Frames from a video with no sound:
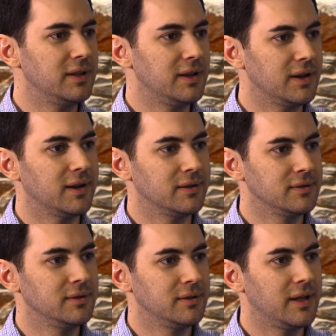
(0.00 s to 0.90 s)
the
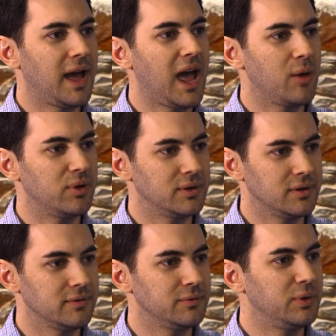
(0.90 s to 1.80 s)
habit
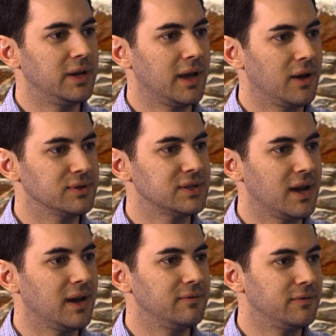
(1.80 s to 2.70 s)
of being
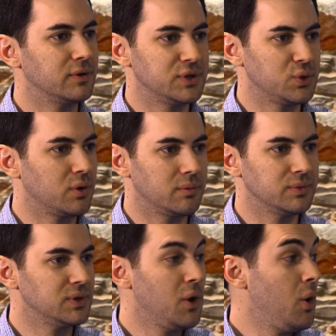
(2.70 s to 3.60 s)
outside for
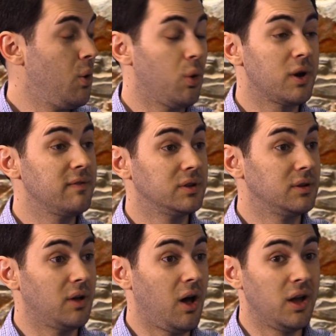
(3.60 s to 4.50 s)
storms or
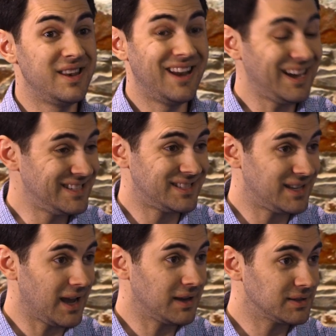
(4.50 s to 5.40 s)
even on nice
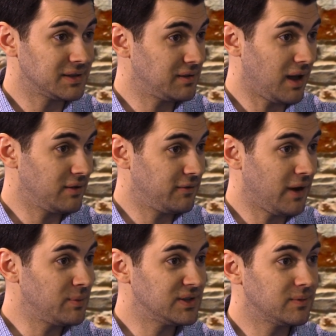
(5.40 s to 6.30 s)
days.
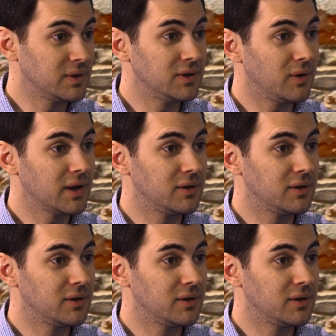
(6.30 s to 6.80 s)
Find me something to do. I